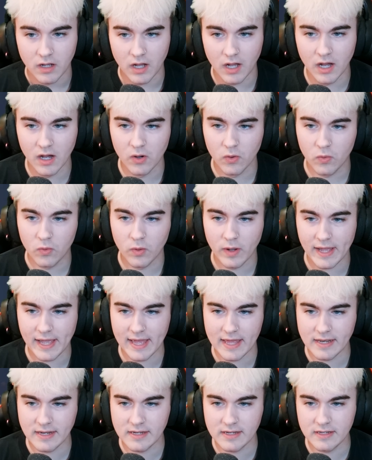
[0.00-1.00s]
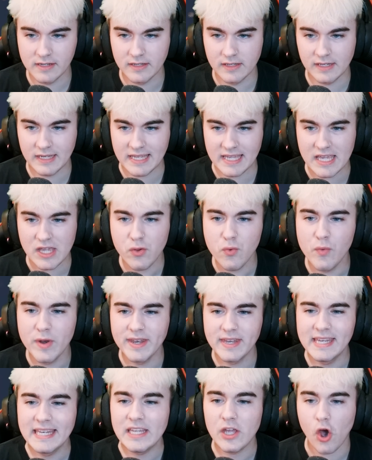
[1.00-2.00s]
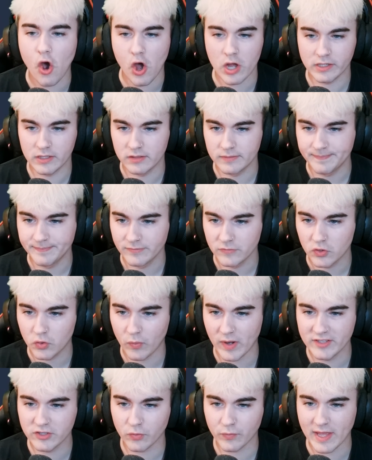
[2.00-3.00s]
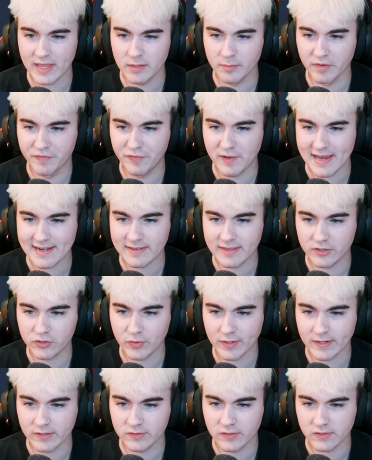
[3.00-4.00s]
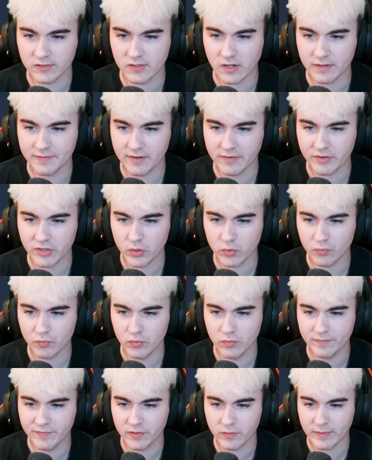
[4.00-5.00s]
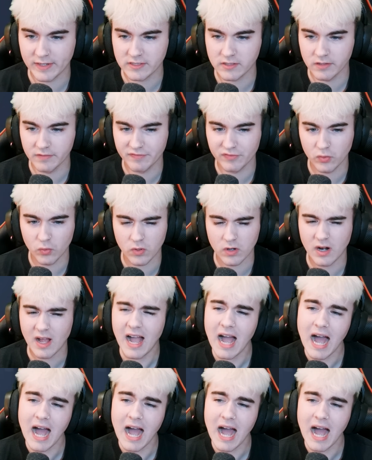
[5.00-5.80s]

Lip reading: Oh, Enchiridion grants a random effect that triggers at the start of every new room for the rest of the floor.